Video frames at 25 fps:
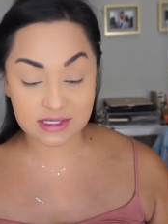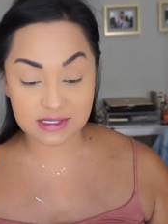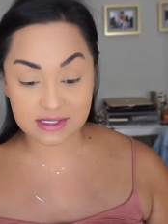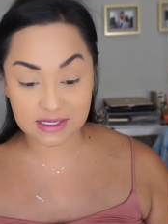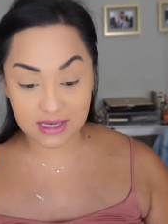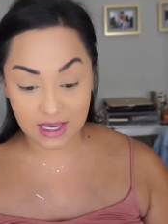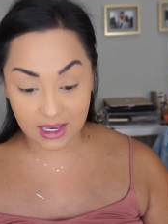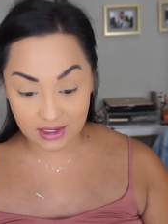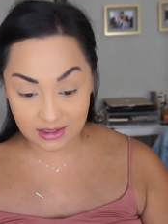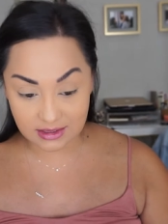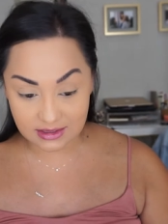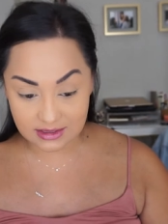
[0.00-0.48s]

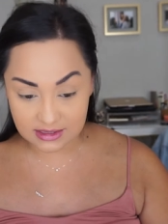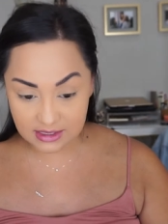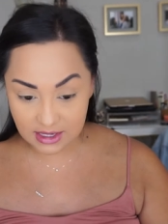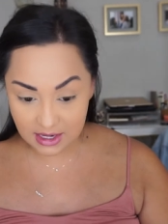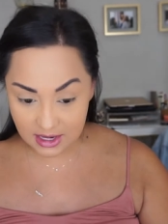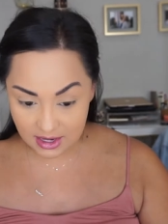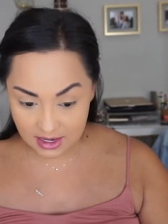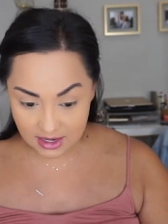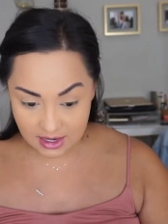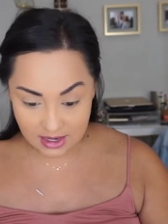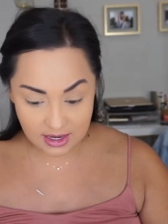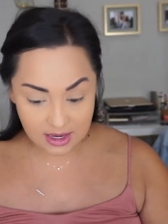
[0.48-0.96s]
set.
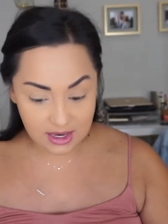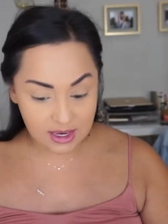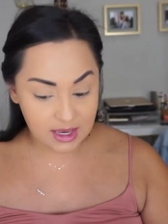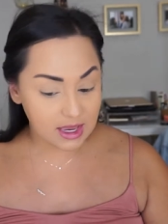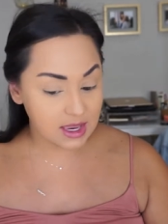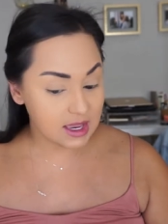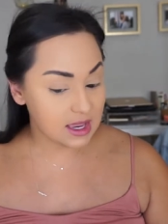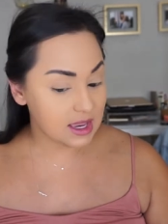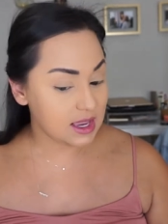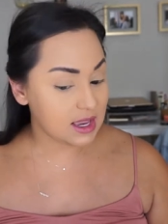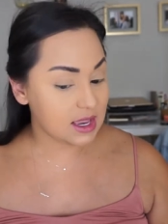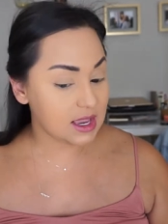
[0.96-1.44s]

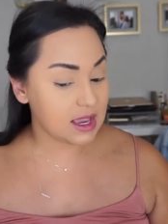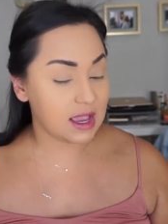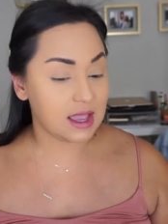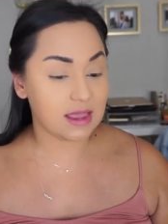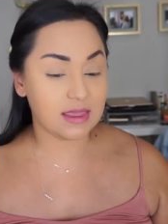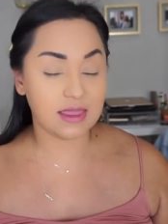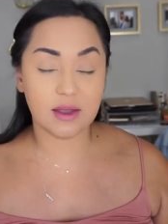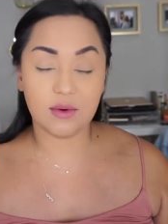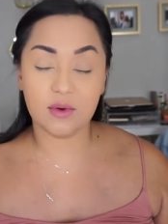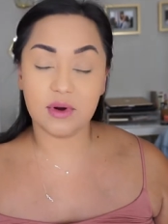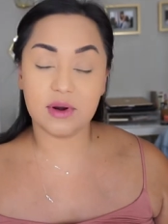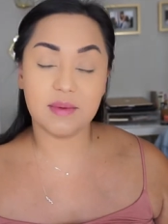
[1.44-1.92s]

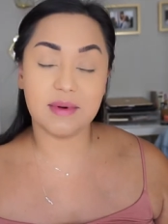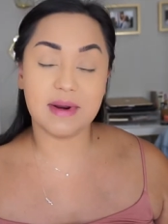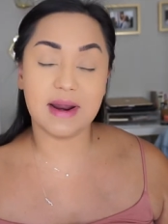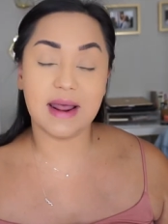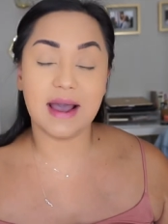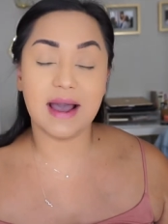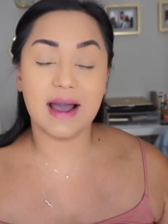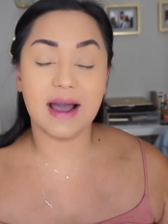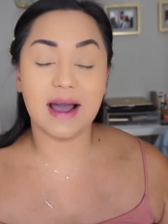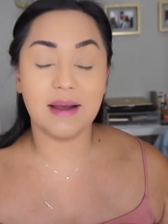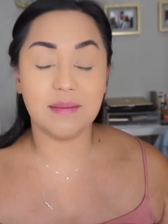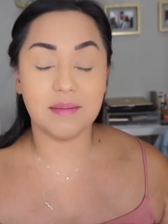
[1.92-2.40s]
And that would have been
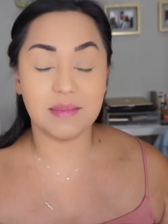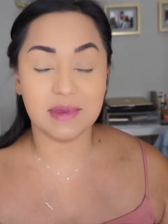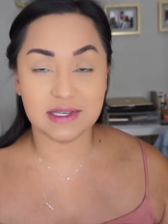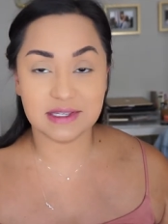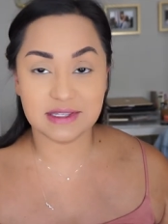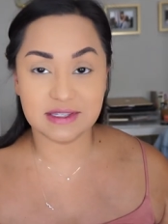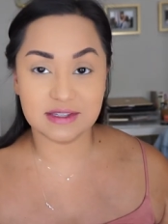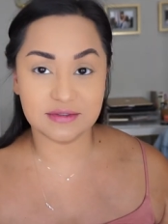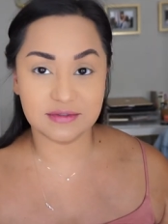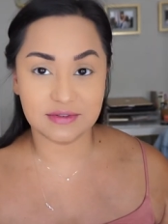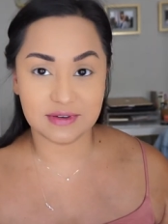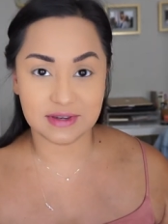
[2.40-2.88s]
a hot
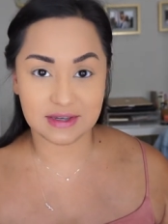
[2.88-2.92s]
mess to